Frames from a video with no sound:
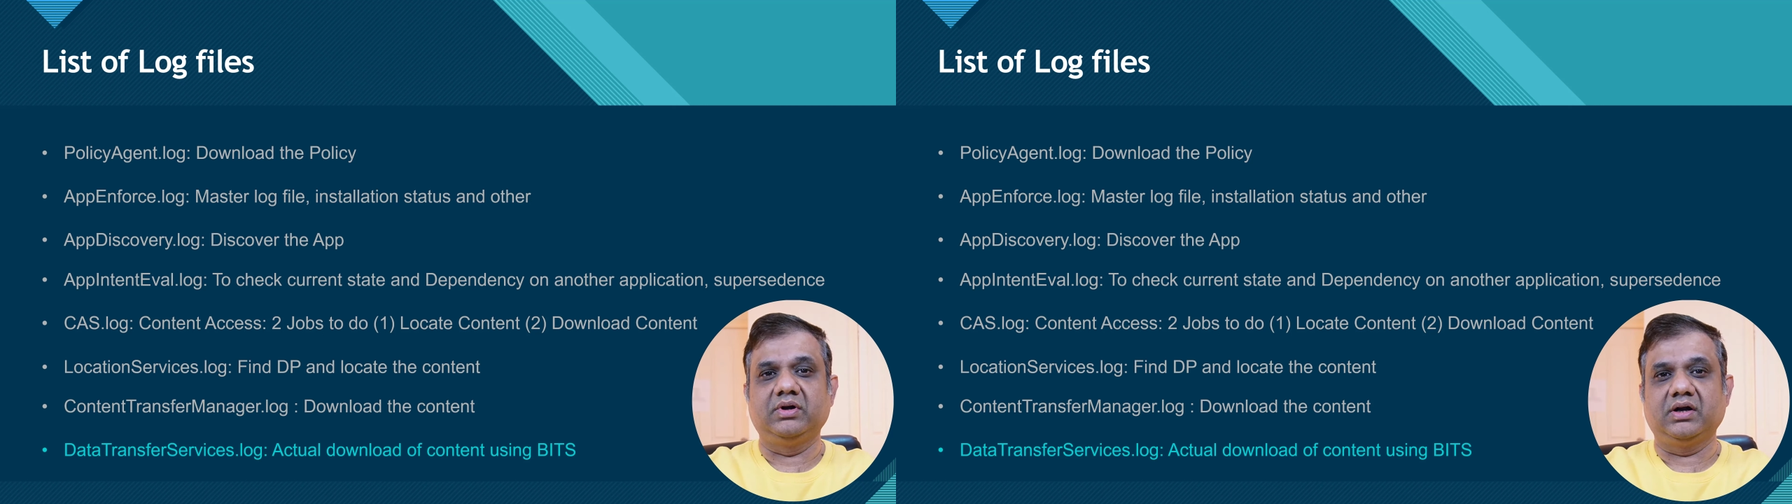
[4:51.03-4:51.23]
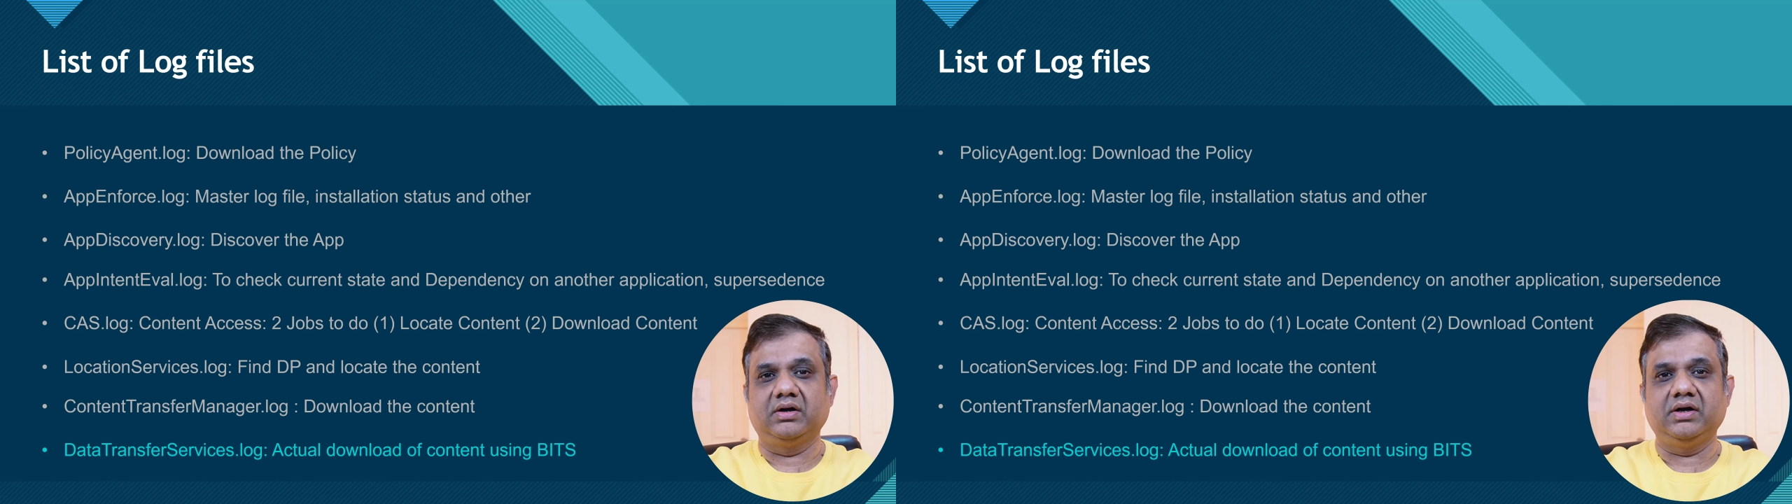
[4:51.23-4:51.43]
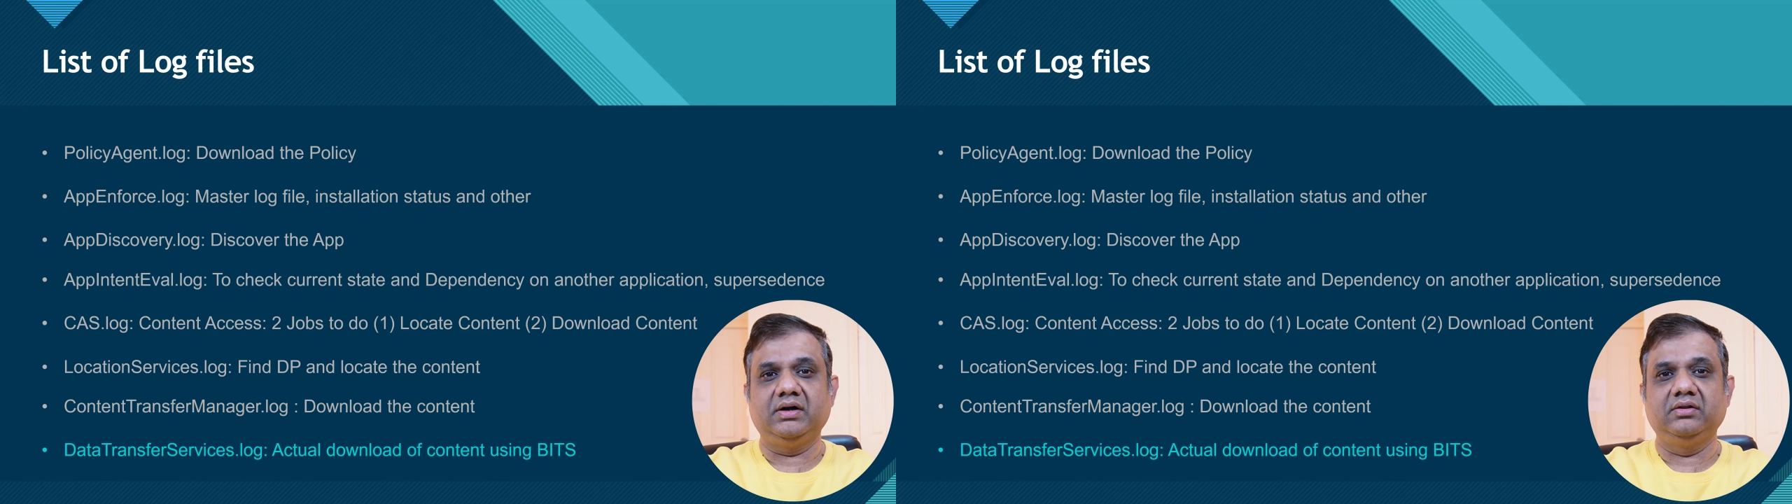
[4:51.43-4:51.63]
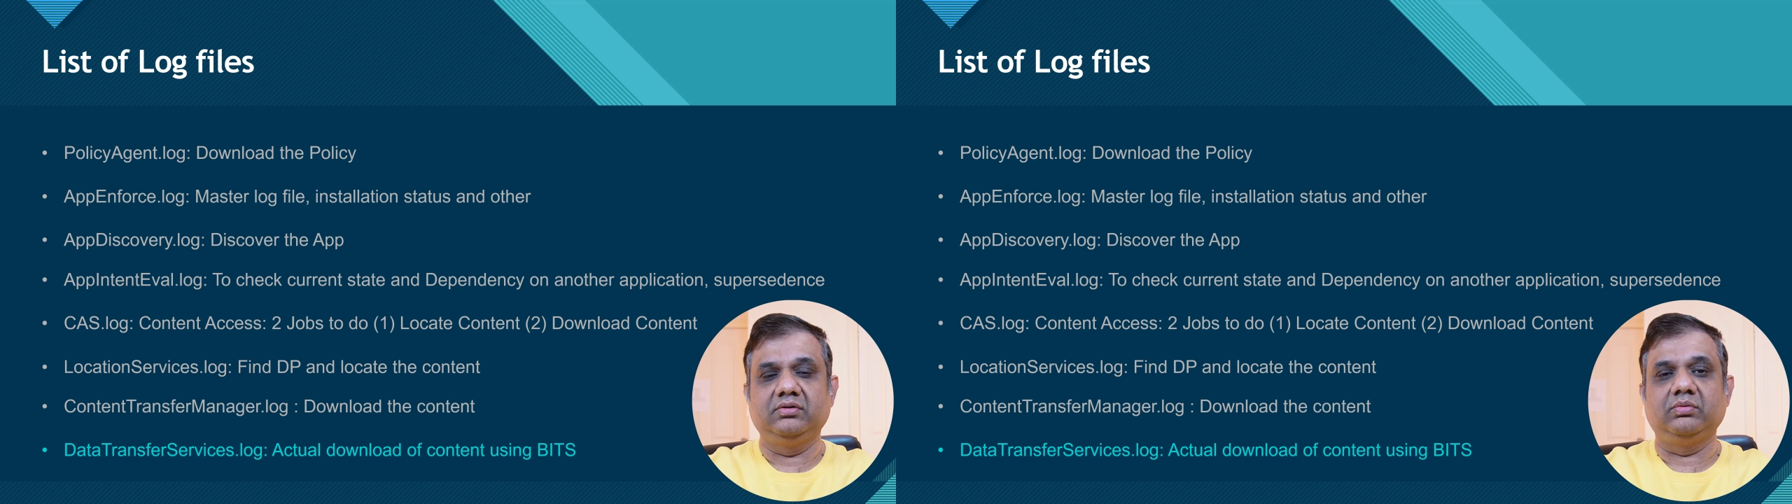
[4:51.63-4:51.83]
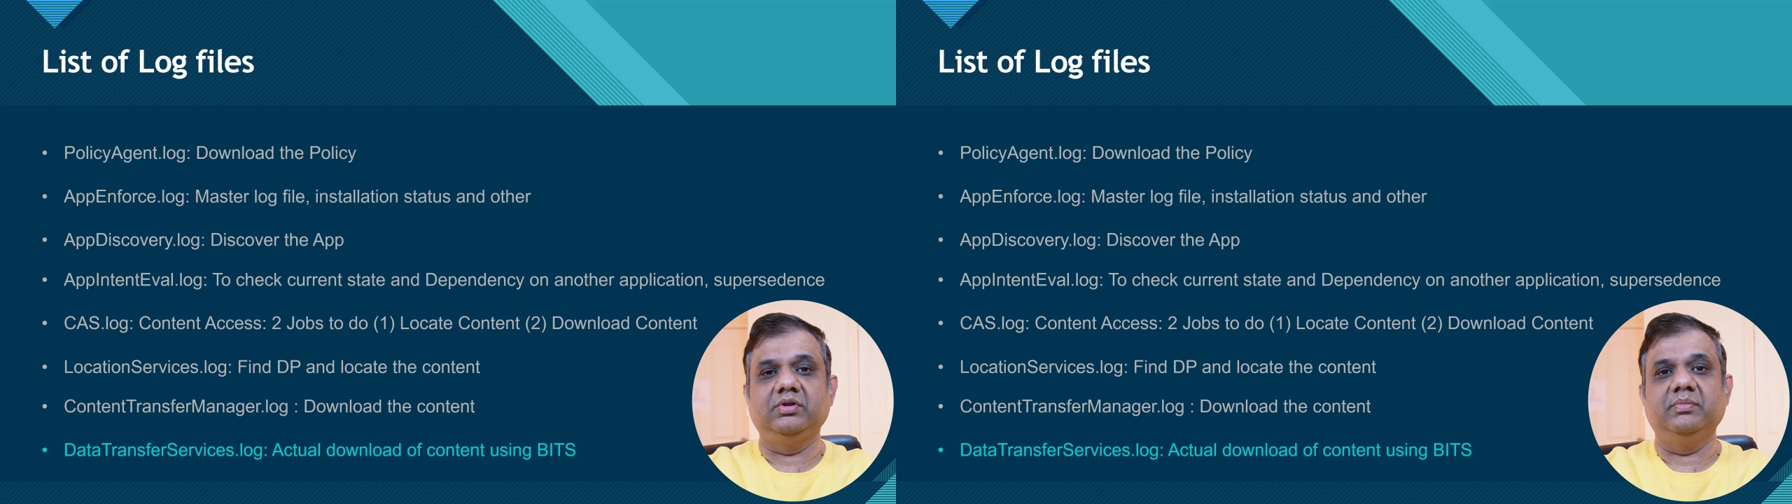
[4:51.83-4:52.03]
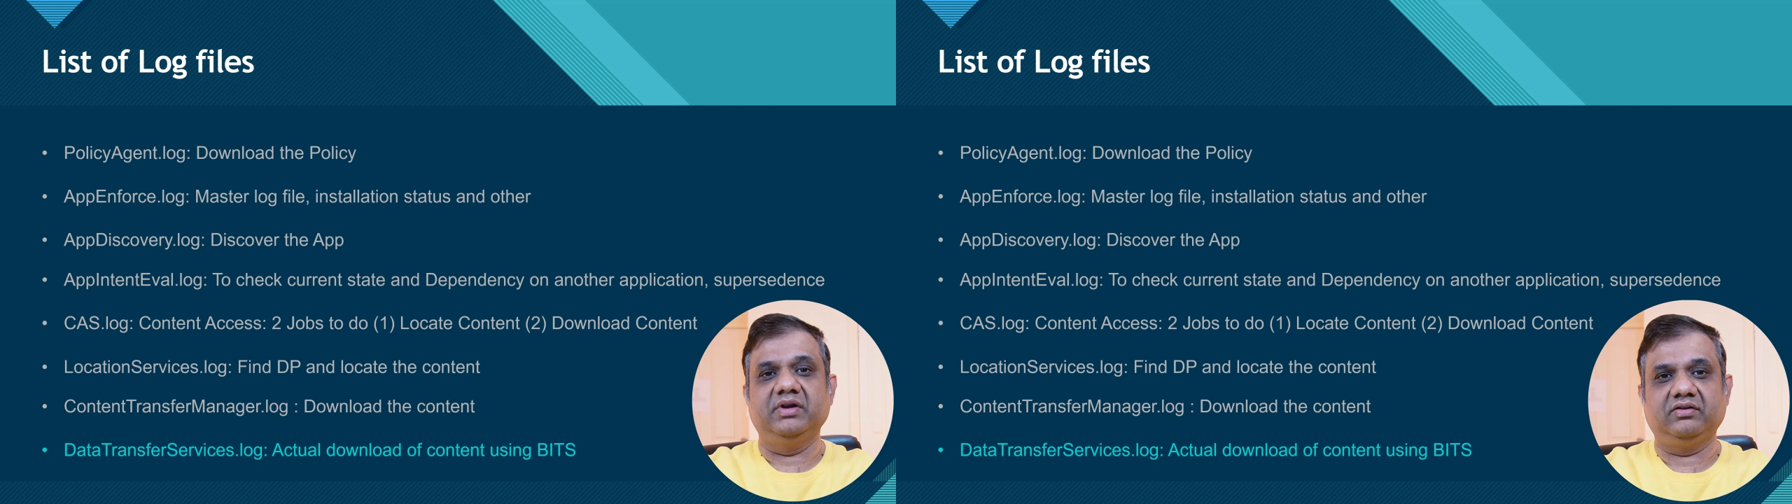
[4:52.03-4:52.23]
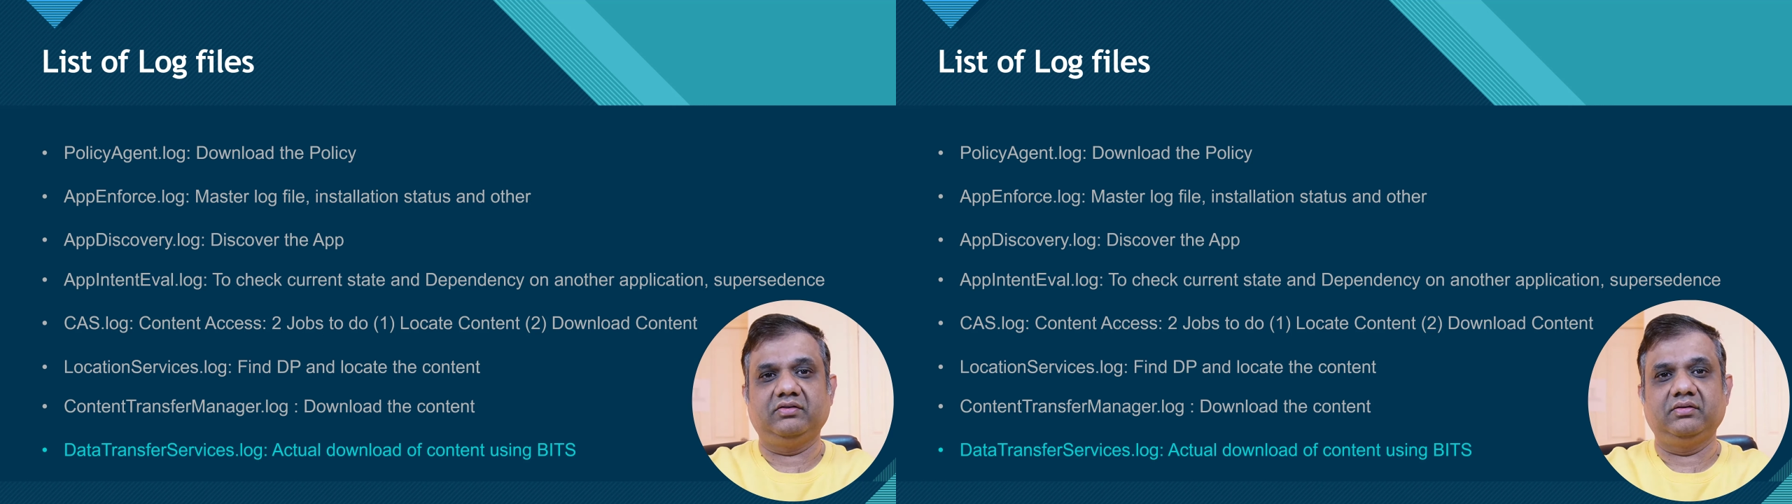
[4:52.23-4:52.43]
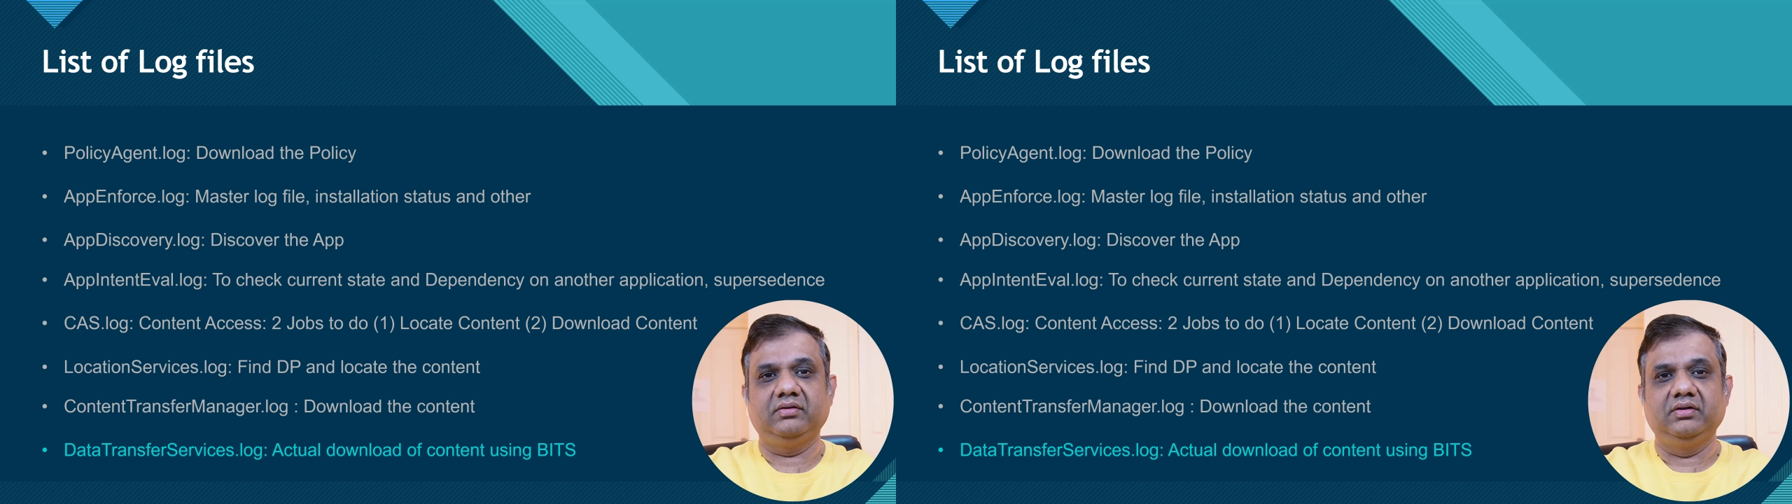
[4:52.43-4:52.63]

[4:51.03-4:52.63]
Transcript: content through the bits.